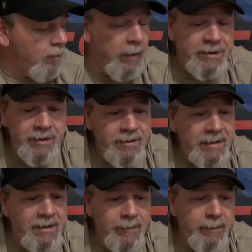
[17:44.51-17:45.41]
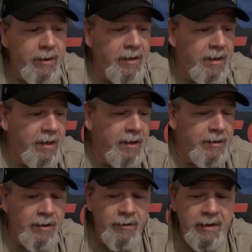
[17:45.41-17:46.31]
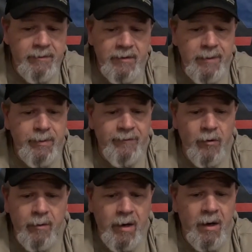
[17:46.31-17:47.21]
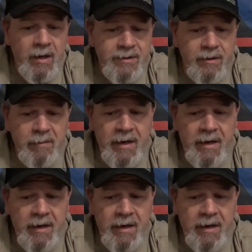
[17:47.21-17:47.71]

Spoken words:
winches, they seem to be, you know, they perform awesome.